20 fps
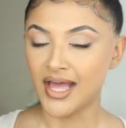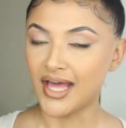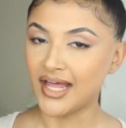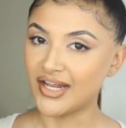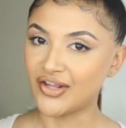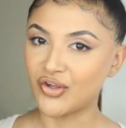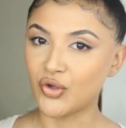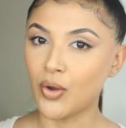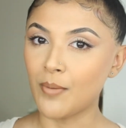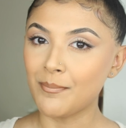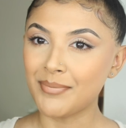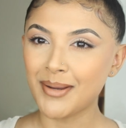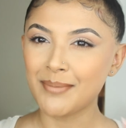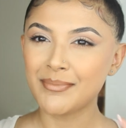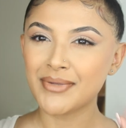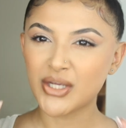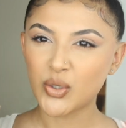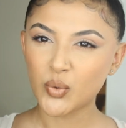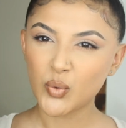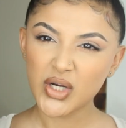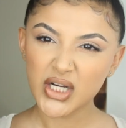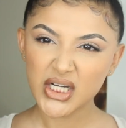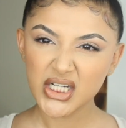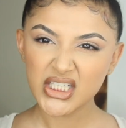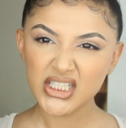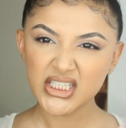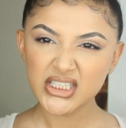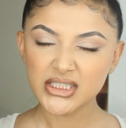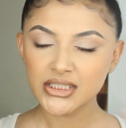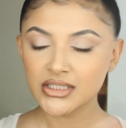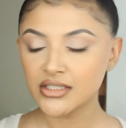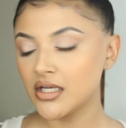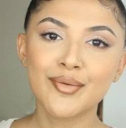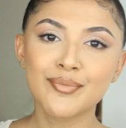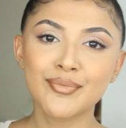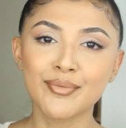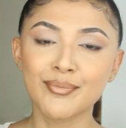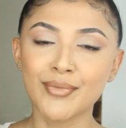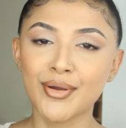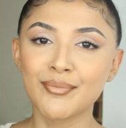I've got to be a bit quiet,
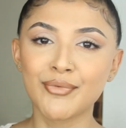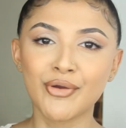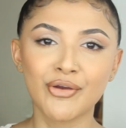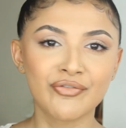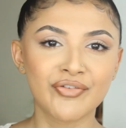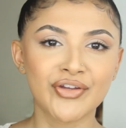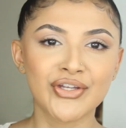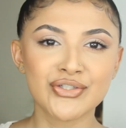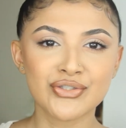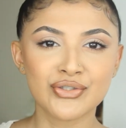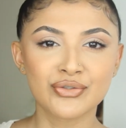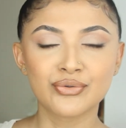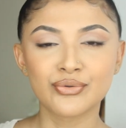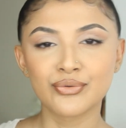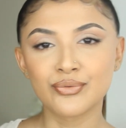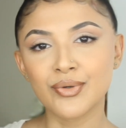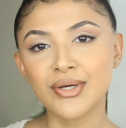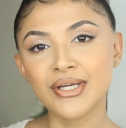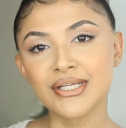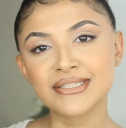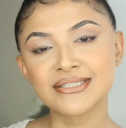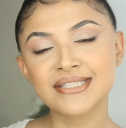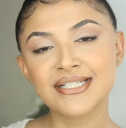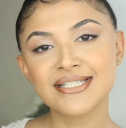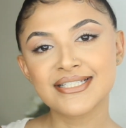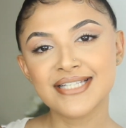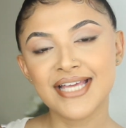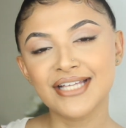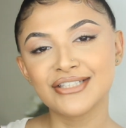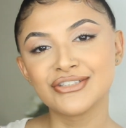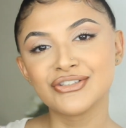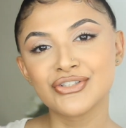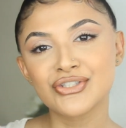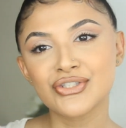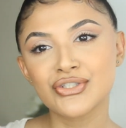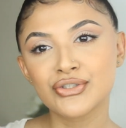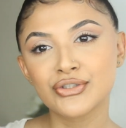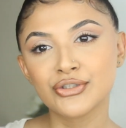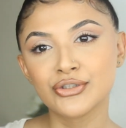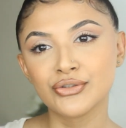but my motivation always
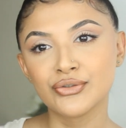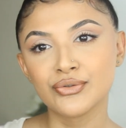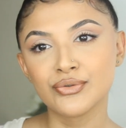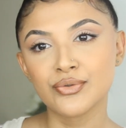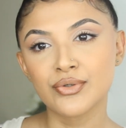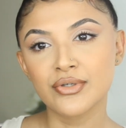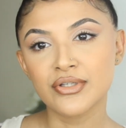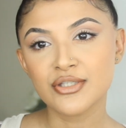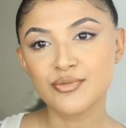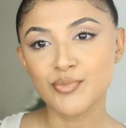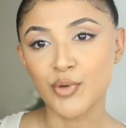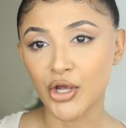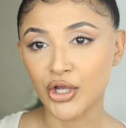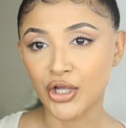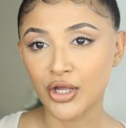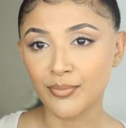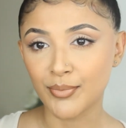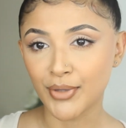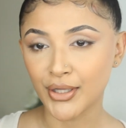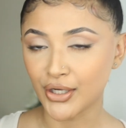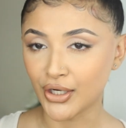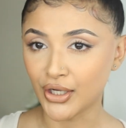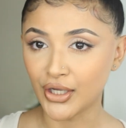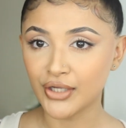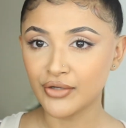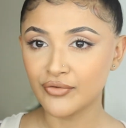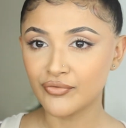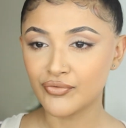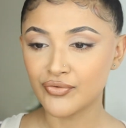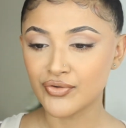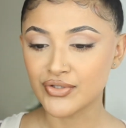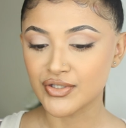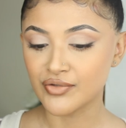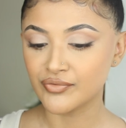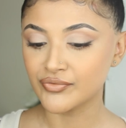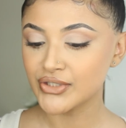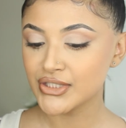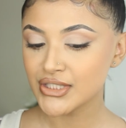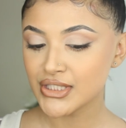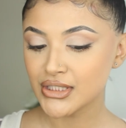tends to spark up at night for some
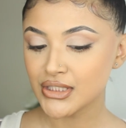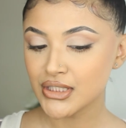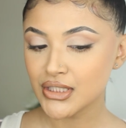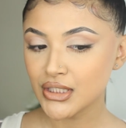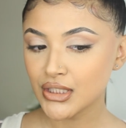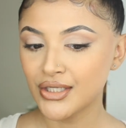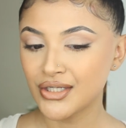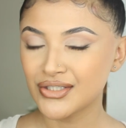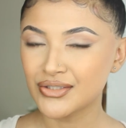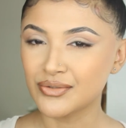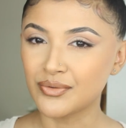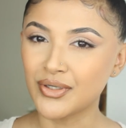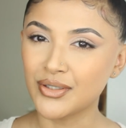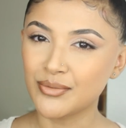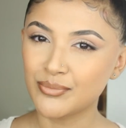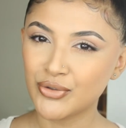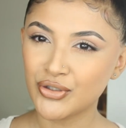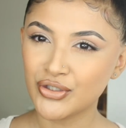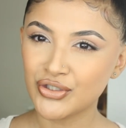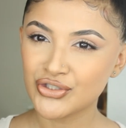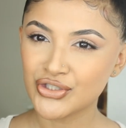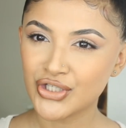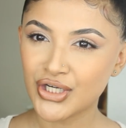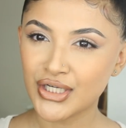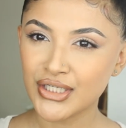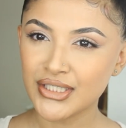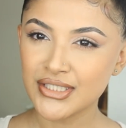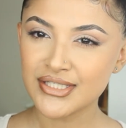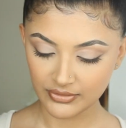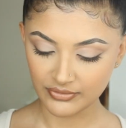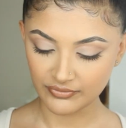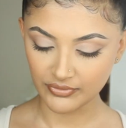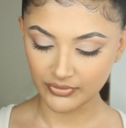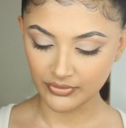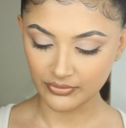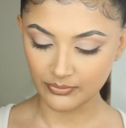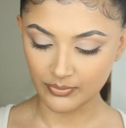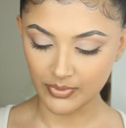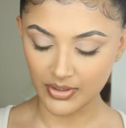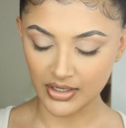reason, so I apologise. I don't even
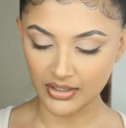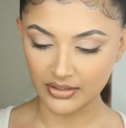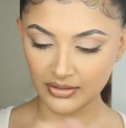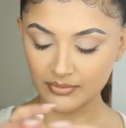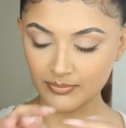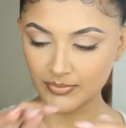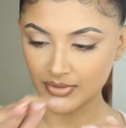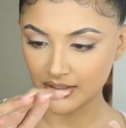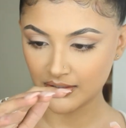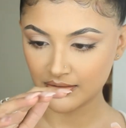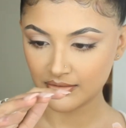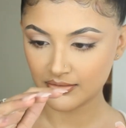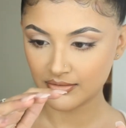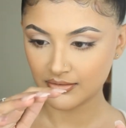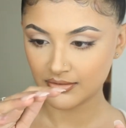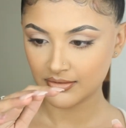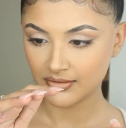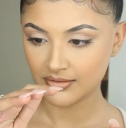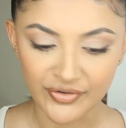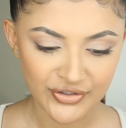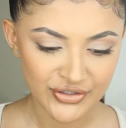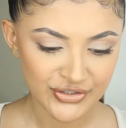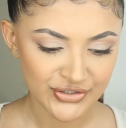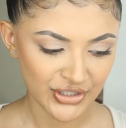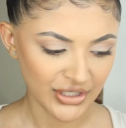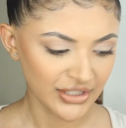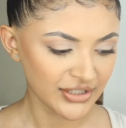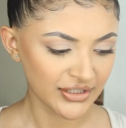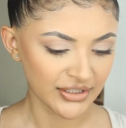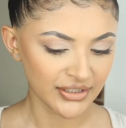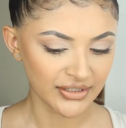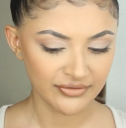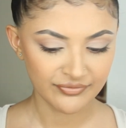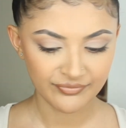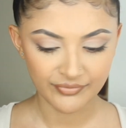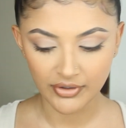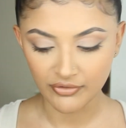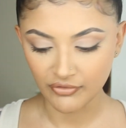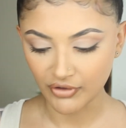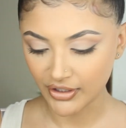know why. I'm like very shaky
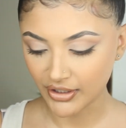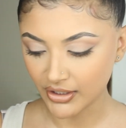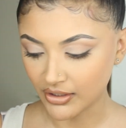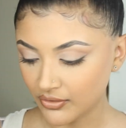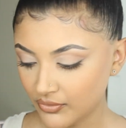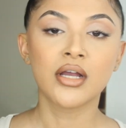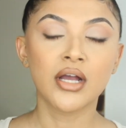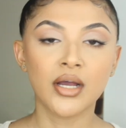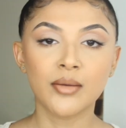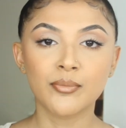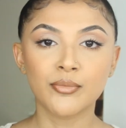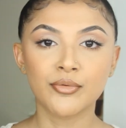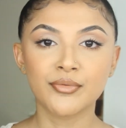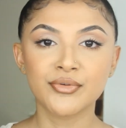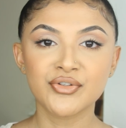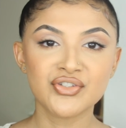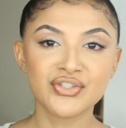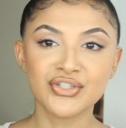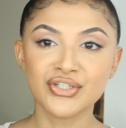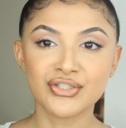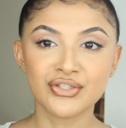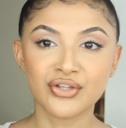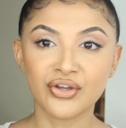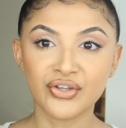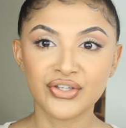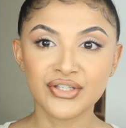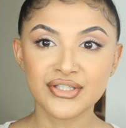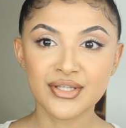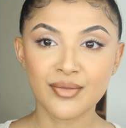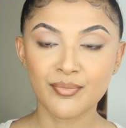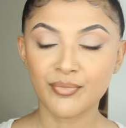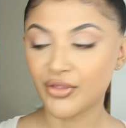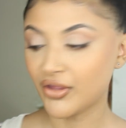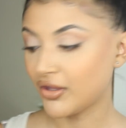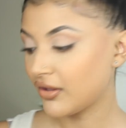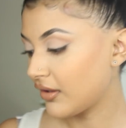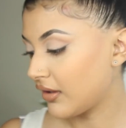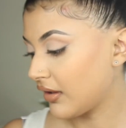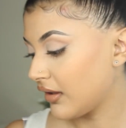right now. I probably just need to go eat something.